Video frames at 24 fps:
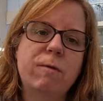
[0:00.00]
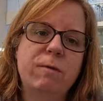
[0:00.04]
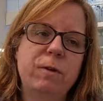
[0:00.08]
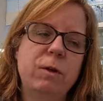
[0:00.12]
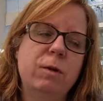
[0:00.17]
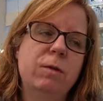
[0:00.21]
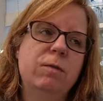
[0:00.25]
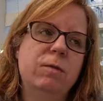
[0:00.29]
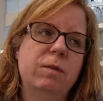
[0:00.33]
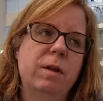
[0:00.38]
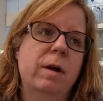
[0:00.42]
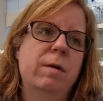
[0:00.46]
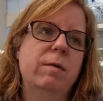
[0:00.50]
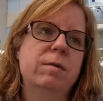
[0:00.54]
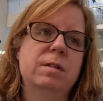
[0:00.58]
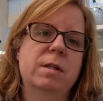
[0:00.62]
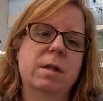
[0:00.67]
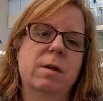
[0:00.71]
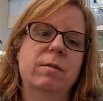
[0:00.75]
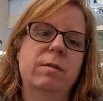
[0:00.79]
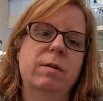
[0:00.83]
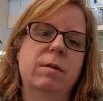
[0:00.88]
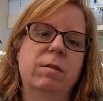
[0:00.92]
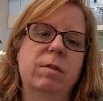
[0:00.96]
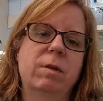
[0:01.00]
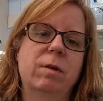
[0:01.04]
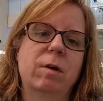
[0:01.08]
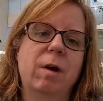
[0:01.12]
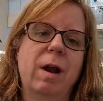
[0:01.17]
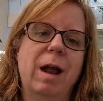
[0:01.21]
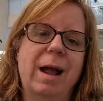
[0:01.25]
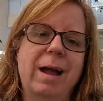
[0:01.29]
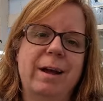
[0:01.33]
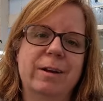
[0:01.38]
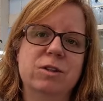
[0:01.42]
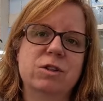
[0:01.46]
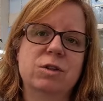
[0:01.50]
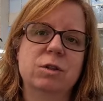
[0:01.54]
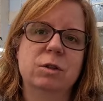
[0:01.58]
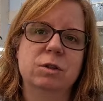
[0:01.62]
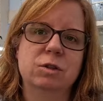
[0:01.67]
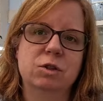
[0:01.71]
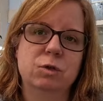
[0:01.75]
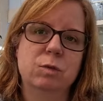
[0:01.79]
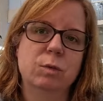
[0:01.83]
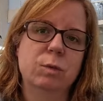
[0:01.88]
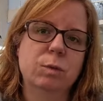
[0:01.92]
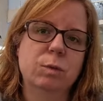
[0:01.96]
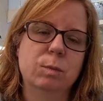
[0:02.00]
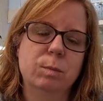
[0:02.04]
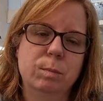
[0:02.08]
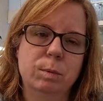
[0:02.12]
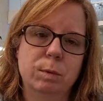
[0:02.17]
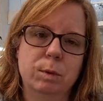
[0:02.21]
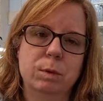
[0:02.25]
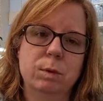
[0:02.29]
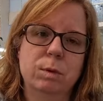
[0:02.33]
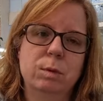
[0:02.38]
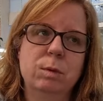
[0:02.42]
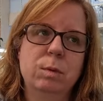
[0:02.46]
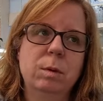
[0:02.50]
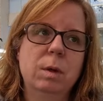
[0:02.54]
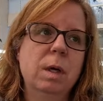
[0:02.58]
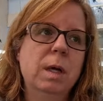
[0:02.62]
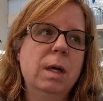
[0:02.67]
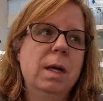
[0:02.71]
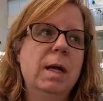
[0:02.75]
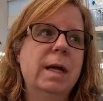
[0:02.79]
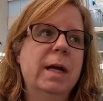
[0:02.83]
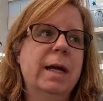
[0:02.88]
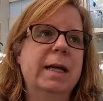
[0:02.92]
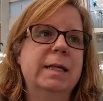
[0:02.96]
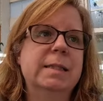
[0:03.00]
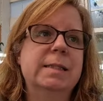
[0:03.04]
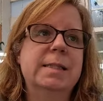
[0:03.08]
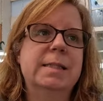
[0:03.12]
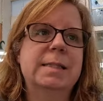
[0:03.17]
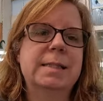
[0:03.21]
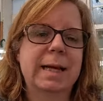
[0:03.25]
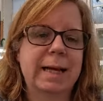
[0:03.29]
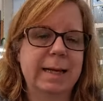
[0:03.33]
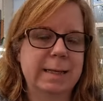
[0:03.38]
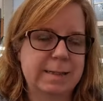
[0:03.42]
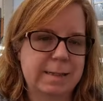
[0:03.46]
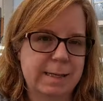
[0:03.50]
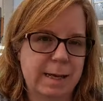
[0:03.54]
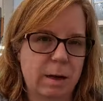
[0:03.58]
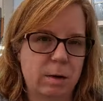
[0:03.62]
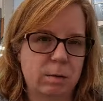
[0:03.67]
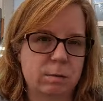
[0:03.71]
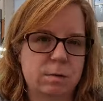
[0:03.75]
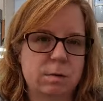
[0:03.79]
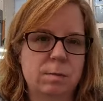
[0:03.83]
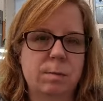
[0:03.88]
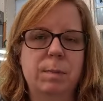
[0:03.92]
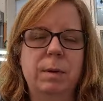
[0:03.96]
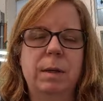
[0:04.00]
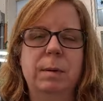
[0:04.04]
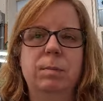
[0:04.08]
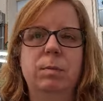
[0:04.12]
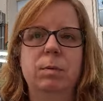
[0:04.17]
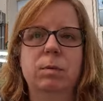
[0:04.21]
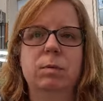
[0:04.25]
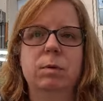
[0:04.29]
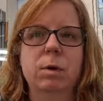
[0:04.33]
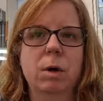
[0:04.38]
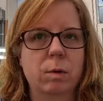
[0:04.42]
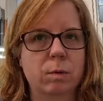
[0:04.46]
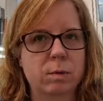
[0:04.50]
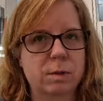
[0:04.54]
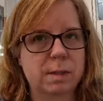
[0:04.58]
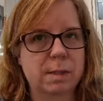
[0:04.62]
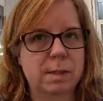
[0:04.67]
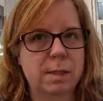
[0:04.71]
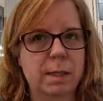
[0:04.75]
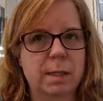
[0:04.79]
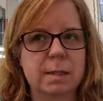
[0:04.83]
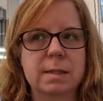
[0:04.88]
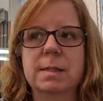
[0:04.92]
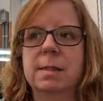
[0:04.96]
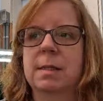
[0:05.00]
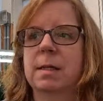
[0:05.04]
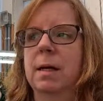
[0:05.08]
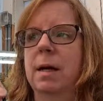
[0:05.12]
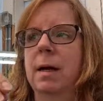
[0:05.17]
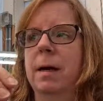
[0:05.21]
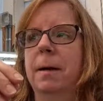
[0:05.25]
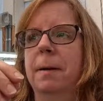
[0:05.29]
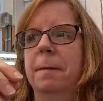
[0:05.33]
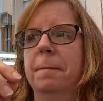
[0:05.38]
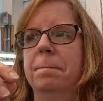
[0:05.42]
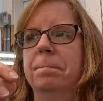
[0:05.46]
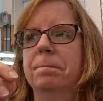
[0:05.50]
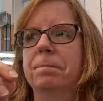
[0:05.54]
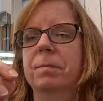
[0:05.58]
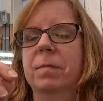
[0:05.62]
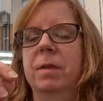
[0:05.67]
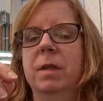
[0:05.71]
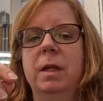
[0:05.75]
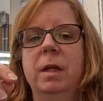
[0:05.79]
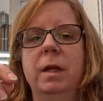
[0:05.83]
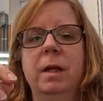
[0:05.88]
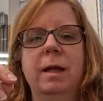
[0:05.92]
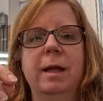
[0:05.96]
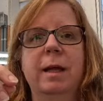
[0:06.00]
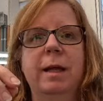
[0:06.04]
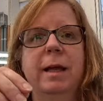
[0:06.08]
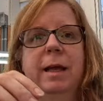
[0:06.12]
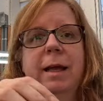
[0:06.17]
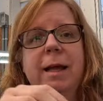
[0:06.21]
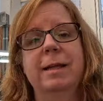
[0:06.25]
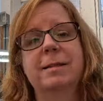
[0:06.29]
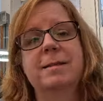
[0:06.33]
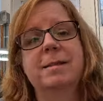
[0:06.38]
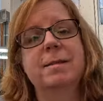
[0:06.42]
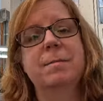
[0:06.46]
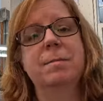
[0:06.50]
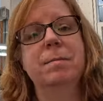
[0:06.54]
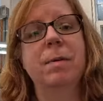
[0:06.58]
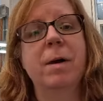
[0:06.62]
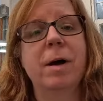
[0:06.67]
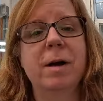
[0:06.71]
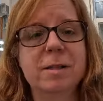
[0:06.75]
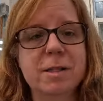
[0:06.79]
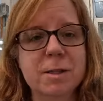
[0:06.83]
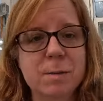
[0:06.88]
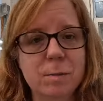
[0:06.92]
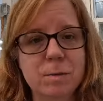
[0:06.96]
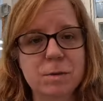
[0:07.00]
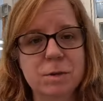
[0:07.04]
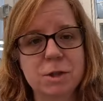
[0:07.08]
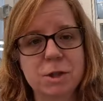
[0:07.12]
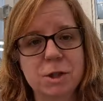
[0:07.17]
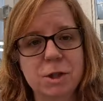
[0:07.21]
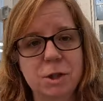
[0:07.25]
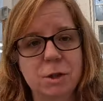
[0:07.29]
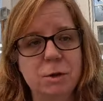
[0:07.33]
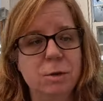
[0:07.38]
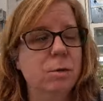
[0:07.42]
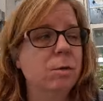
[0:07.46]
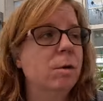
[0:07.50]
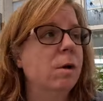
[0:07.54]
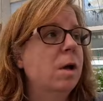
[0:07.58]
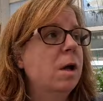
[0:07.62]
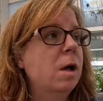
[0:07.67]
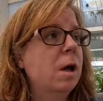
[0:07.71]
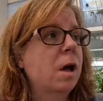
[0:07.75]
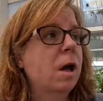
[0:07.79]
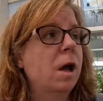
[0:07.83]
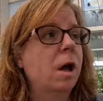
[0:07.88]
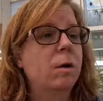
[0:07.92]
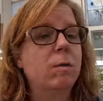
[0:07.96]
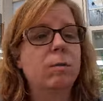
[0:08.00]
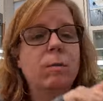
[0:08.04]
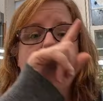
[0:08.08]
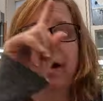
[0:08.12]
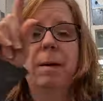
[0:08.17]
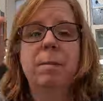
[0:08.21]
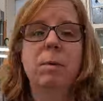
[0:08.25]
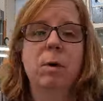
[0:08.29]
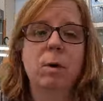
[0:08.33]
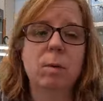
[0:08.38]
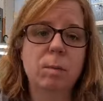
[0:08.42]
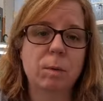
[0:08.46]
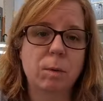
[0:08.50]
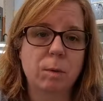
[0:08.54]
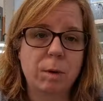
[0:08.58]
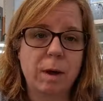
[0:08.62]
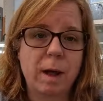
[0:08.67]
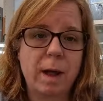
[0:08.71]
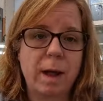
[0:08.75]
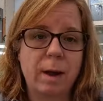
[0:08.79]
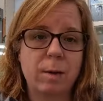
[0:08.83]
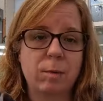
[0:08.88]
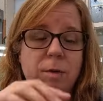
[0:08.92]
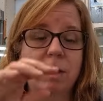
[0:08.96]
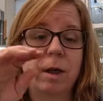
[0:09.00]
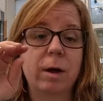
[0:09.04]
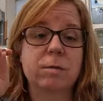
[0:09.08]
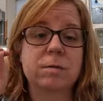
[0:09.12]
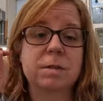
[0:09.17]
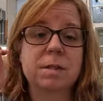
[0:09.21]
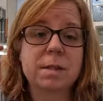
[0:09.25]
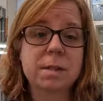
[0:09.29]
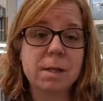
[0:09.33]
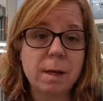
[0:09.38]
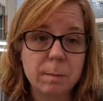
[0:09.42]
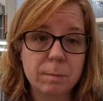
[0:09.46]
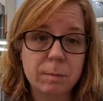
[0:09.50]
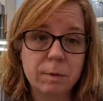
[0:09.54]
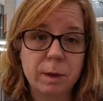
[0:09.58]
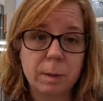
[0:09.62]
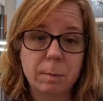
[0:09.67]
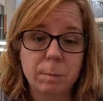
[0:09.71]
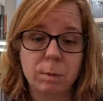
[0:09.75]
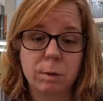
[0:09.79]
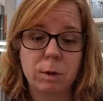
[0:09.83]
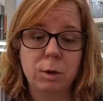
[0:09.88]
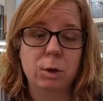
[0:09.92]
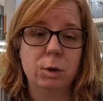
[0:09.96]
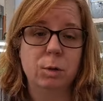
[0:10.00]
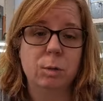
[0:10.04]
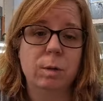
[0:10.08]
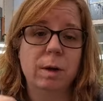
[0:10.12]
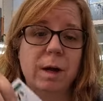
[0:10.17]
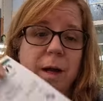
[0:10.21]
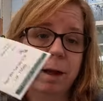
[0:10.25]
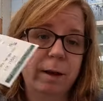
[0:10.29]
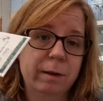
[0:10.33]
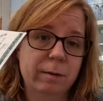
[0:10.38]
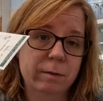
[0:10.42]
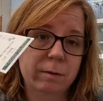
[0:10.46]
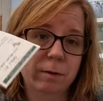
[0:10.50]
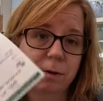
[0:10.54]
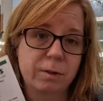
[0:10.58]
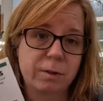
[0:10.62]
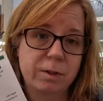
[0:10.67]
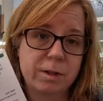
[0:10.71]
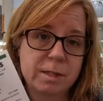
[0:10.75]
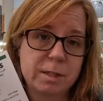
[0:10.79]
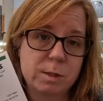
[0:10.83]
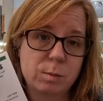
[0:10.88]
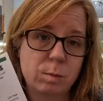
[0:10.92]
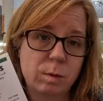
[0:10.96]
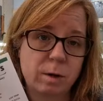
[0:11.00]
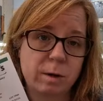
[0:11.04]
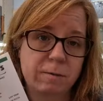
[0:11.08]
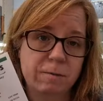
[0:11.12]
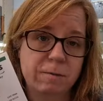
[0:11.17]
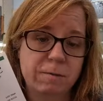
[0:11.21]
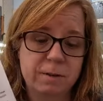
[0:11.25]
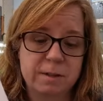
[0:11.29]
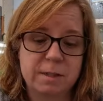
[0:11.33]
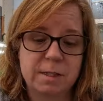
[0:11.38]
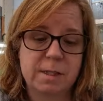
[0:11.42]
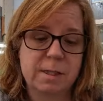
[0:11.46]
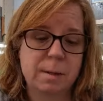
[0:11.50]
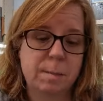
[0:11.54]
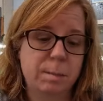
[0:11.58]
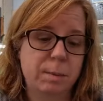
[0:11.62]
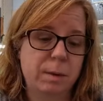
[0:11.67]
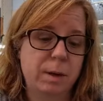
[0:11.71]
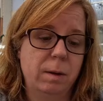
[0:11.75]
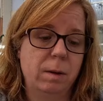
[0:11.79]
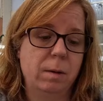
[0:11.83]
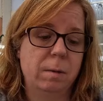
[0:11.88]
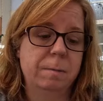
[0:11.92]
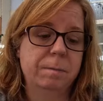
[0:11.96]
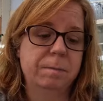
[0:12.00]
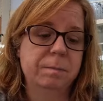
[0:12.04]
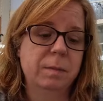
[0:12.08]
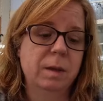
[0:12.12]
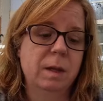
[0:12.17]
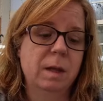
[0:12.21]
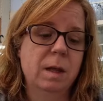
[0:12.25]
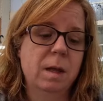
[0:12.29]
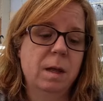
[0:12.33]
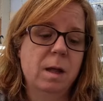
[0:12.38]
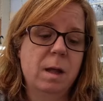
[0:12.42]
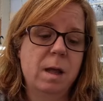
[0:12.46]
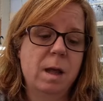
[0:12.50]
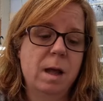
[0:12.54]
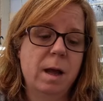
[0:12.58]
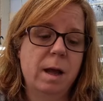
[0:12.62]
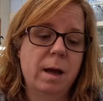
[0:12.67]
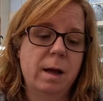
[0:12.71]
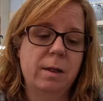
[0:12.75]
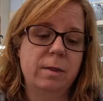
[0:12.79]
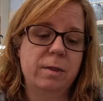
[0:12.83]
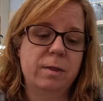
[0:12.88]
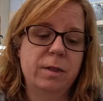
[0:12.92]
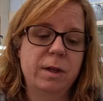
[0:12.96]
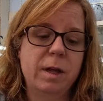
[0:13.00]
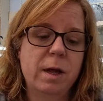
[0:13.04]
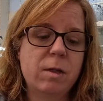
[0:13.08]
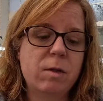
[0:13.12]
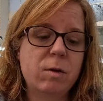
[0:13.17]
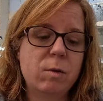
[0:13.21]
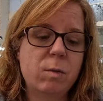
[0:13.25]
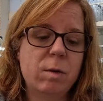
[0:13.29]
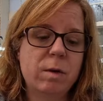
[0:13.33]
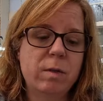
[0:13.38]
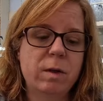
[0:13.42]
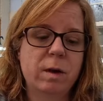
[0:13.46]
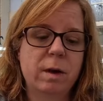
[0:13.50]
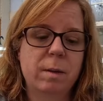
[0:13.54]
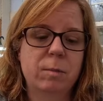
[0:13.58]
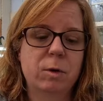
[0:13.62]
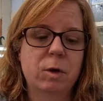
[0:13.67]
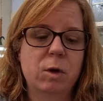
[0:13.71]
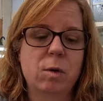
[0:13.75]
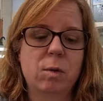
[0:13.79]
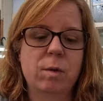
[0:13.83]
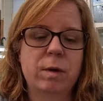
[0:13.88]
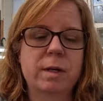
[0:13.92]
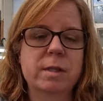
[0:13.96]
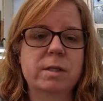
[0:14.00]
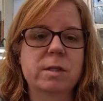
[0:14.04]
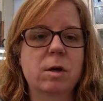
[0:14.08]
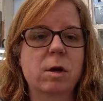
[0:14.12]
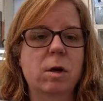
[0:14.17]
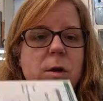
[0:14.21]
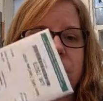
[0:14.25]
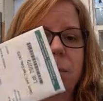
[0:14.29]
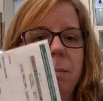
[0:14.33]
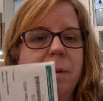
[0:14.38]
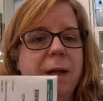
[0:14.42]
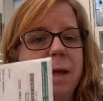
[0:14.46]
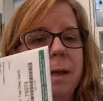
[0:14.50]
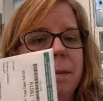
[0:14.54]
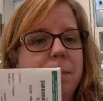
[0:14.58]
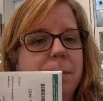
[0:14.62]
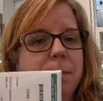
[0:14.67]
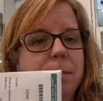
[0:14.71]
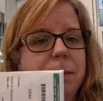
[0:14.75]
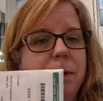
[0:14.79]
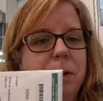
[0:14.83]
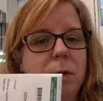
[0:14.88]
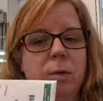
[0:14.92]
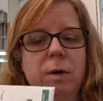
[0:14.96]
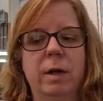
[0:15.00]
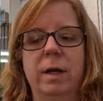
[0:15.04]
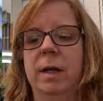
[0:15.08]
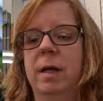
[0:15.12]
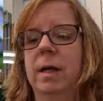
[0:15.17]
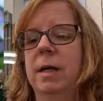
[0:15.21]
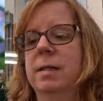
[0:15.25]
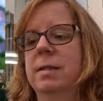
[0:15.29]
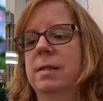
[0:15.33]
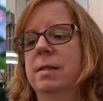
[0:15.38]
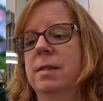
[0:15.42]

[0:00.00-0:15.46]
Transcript: few flowers out there that are actually true blue, it stands out. People notice it. It's impossible to do a rainbow bouquet without something blue, and this one fits the bill. The other one that I'm growing is called Pink Beauty.